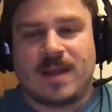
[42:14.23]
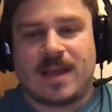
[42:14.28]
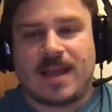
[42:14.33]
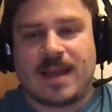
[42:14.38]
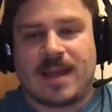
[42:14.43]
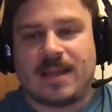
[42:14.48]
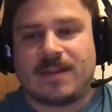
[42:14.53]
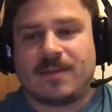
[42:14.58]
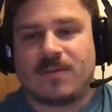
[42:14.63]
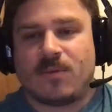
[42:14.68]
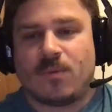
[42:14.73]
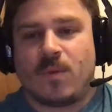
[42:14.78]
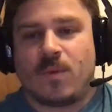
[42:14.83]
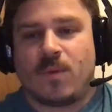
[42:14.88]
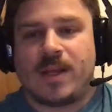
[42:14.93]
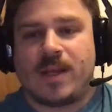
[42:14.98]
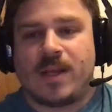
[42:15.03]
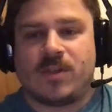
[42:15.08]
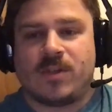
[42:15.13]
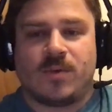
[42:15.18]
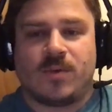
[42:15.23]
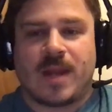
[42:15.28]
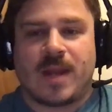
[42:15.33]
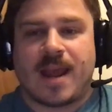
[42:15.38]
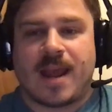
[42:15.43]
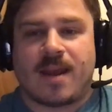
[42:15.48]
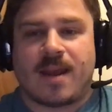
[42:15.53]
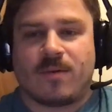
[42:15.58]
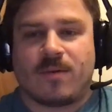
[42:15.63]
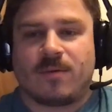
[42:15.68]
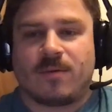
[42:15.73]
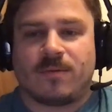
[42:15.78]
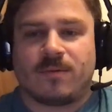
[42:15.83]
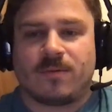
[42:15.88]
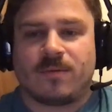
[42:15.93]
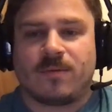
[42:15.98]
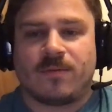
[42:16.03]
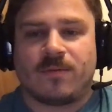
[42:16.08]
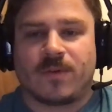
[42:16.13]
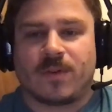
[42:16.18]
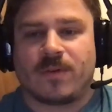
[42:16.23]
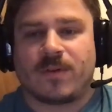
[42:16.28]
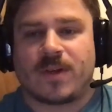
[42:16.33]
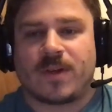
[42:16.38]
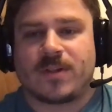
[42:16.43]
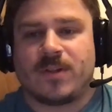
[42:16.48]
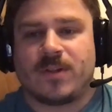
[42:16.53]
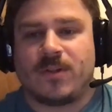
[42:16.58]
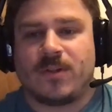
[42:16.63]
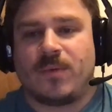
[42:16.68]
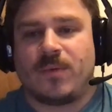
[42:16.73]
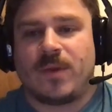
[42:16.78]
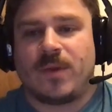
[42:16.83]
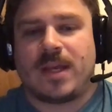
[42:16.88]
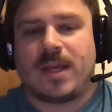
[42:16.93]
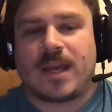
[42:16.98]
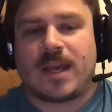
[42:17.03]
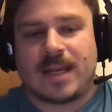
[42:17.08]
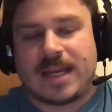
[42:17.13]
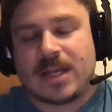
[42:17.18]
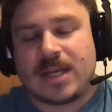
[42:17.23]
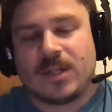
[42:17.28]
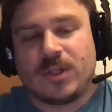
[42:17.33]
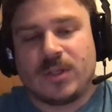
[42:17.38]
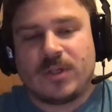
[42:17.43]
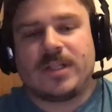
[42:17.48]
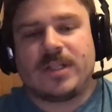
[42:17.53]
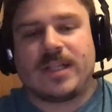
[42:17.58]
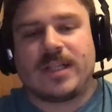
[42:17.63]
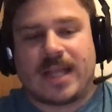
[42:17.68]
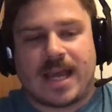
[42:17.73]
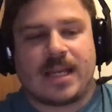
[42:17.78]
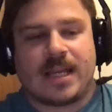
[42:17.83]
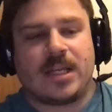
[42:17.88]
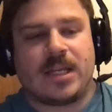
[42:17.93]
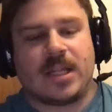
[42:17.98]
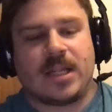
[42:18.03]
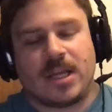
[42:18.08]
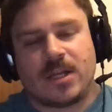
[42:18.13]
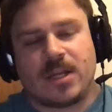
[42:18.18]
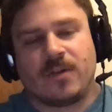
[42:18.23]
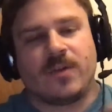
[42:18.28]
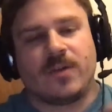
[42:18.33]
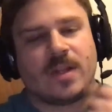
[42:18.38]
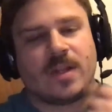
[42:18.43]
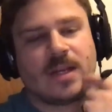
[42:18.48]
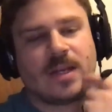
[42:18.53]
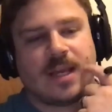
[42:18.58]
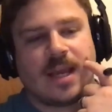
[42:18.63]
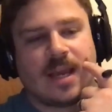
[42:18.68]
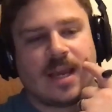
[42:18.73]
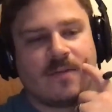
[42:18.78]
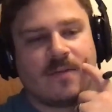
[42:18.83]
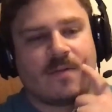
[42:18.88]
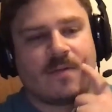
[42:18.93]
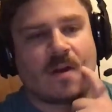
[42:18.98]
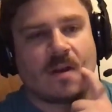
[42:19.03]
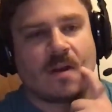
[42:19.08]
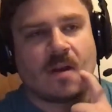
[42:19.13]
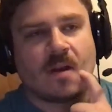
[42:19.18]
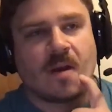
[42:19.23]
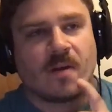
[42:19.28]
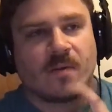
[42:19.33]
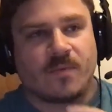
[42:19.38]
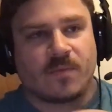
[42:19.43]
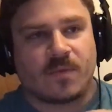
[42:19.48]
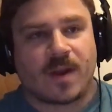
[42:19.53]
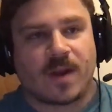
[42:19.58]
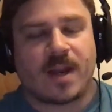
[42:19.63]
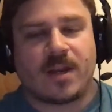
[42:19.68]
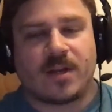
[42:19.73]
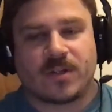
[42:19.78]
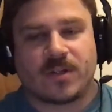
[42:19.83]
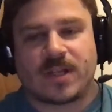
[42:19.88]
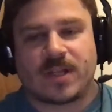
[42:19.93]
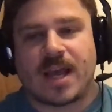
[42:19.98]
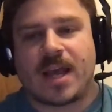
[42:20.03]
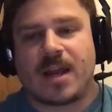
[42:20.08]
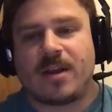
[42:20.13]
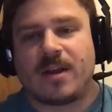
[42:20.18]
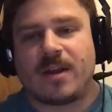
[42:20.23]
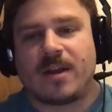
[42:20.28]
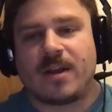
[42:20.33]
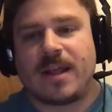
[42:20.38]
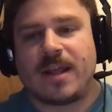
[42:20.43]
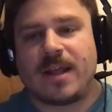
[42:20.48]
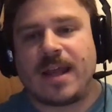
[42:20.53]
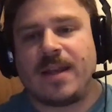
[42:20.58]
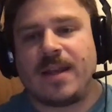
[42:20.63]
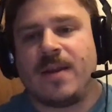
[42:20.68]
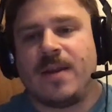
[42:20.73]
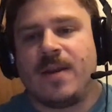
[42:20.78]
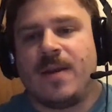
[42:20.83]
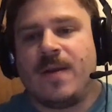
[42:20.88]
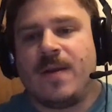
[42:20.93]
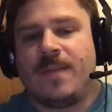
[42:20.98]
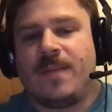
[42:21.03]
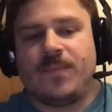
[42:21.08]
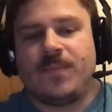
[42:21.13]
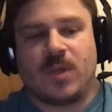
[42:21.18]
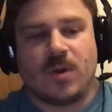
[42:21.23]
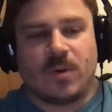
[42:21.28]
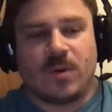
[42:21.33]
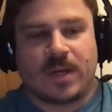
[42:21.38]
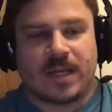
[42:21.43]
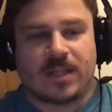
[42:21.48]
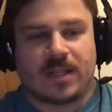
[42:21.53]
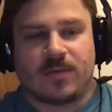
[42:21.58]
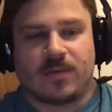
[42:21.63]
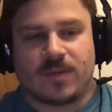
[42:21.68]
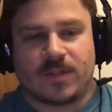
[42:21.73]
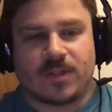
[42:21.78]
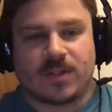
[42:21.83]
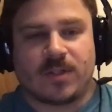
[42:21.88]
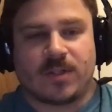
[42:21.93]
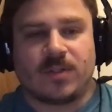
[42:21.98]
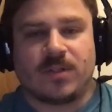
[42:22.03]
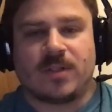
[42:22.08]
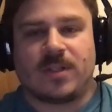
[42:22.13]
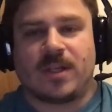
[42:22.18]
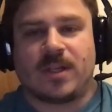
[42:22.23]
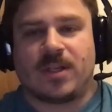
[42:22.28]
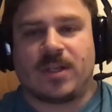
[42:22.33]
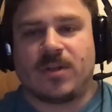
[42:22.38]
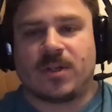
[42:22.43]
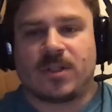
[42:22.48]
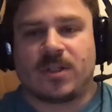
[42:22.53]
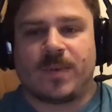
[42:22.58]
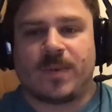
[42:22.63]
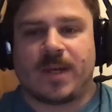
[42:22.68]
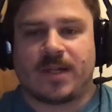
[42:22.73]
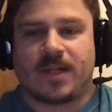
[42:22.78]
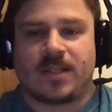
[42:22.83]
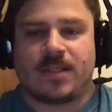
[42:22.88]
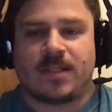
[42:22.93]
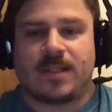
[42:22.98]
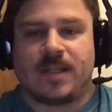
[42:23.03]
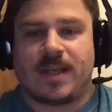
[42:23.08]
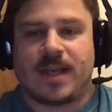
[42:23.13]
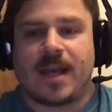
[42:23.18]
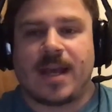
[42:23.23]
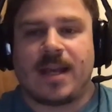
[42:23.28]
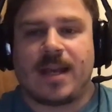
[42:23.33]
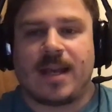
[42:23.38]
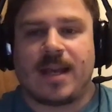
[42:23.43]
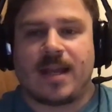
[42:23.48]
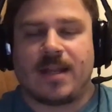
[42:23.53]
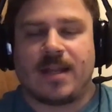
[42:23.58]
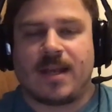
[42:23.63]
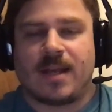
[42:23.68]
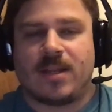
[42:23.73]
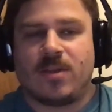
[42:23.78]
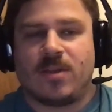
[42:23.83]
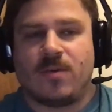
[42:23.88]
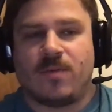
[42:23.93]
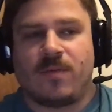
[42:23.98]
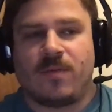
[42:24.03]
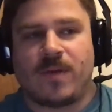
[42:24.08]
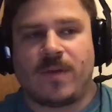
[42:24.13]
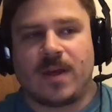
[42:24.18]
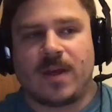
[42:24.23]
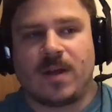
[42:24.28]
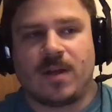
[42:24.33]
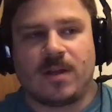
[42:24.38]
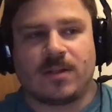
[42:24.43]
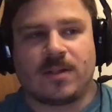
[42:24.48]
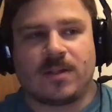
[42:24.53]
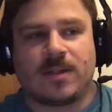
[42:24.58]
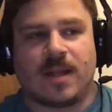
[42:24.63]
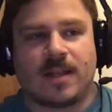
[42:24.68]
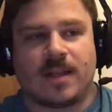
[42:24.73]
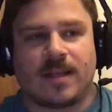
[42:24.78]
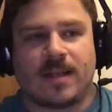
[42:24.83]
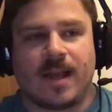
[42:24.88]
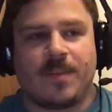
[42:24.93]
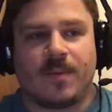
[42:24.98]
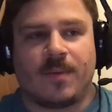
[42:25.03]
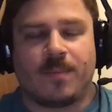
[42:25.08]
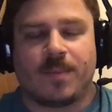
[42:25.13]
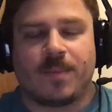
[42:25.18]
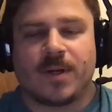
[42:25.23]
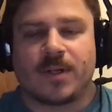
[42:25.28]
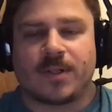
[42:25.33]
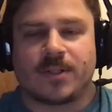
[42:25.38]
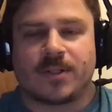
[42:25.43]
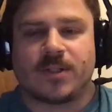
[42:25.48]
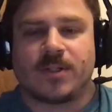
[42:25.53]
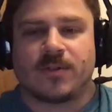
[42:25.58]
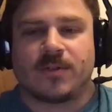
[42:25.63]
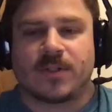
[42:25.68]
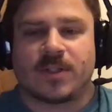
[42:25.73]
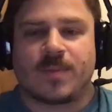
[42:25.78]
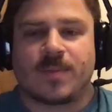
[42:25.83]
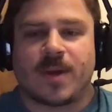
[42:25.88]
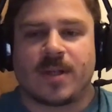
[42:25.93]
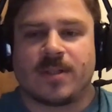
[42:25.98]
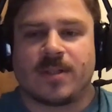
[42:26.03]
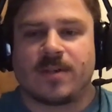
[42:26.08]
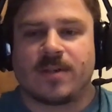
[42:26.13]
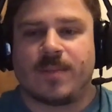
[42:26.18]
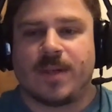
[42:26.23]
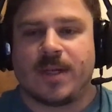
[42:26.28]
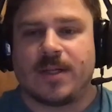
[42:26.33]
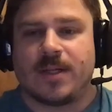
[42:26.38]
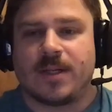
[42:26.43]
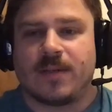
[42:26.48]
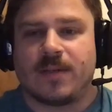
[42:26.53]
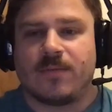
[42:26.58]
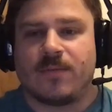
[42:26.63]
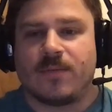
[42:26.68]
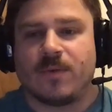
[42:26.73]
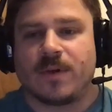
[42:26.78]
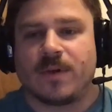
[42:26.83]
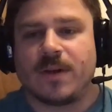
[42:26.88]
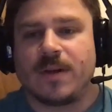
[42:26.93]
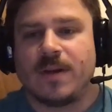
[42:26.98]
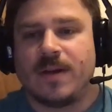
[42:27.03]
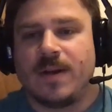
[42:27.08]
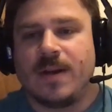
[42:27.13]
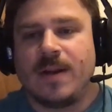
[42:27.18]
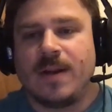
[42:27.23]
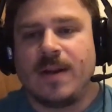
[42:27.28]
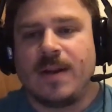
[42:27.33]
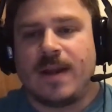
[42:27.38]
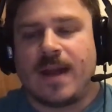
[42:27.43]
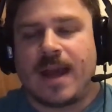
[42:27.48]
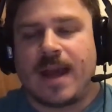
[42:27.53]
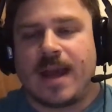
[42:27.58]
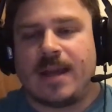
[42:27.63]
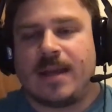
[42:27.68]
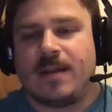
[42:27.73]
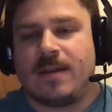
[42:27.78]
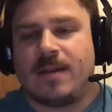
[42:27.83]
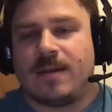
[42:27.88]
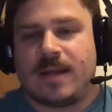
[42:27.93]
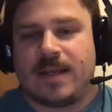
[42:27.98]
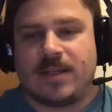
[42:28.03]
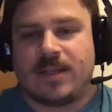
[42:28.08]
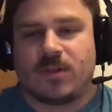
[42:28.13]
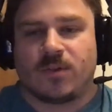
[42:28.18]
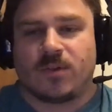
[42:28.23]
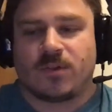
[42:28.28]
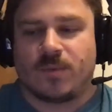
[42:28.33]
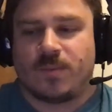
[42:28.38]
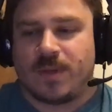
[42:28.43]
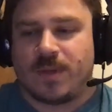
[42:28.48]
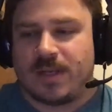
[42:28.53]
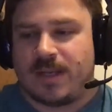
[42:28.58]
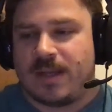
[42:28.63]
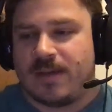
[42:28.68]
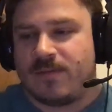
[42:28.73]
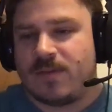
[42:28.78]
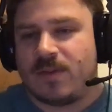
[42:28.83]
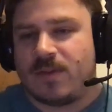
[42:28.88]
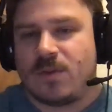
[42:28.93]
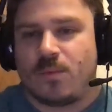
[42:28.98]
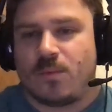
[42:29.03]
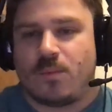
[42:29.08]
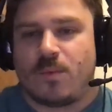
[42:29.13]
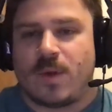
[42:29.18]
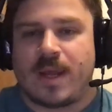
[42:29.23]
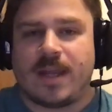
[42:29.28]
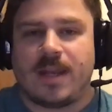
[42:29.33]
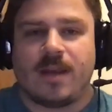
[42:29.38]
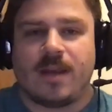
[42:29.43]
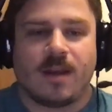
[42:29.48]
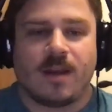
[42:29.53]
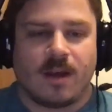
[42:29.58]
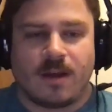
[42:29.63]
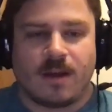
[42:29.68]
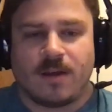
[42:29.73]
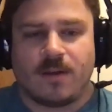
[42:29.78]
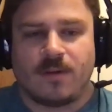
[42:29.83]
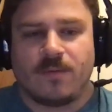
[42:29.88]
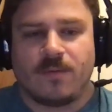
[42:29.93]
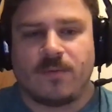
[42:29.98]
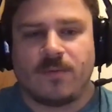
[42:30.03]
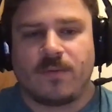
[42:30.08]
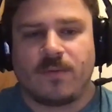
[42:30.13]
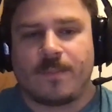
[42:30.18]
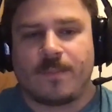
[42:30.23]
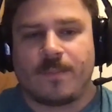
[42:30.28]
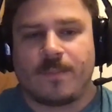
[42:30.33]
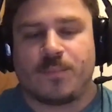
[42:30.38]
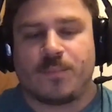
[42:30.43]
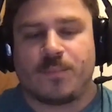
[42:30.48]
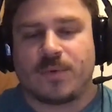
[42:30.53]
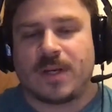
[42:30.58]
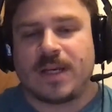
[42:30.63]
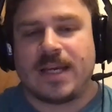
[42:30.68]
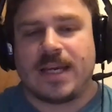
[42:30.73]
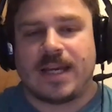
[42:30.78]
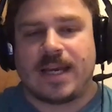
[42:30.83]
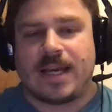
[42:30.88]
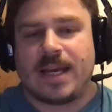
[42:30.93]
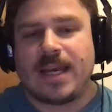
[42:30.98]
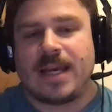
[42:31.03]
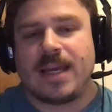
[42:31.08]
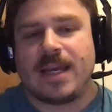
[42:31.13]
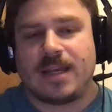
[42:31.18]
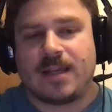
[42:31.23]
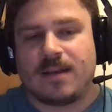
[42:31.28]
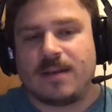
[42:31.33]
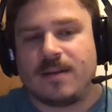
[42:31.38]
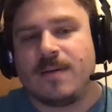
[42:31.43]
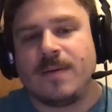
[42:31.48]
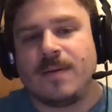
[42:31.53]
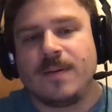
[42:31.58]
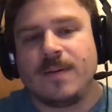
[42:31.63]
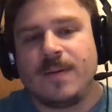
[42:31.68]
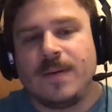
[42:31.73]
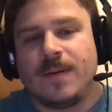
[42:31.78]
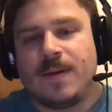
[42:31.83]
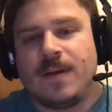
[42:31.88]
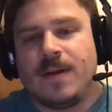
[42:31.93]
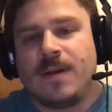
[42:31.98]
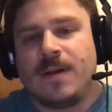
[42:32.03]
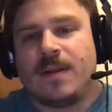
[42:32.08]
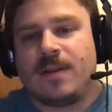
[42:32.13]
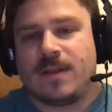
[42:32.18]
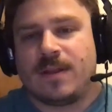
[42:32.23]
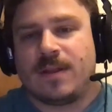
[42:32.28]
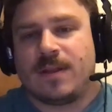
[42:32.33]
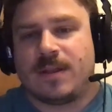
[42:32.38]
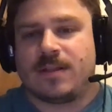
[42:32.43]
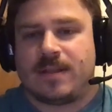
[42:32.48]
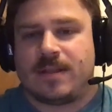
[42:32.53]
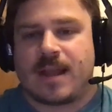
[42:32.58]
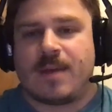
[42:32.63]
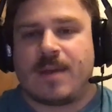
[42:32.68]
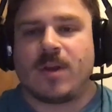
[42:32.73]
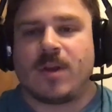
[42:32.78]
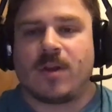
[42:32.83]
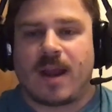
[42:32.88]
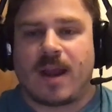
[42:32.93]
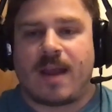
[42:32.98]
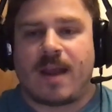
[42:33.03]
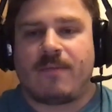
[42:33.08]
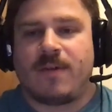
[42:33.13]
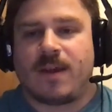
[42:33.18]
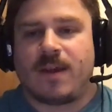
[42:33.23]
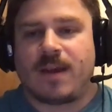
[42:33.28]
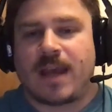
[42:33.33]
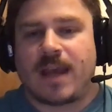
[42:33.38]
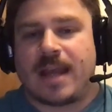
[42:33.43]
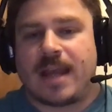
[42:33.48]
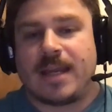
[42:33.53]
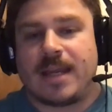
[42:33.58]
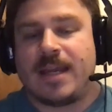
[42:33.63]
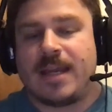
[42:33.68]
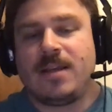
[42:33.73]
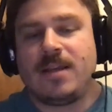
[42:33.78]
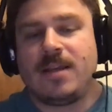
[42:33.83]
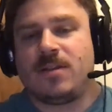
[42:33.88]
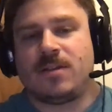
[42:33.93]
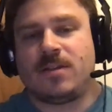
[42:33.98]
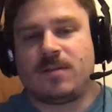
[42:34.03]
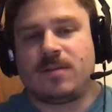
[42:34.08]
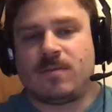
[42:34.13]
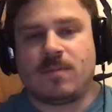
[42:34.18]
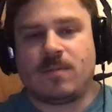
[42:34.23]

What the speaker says: It weighs you down for the rest of the week. And he alluded to that in the interview that he gave on Friday or Saturday, that you don't get the results that you're expected to get, and then you feel a type of personal responsibility for it. And he's also been given the weight of bringing in this demographic, and he's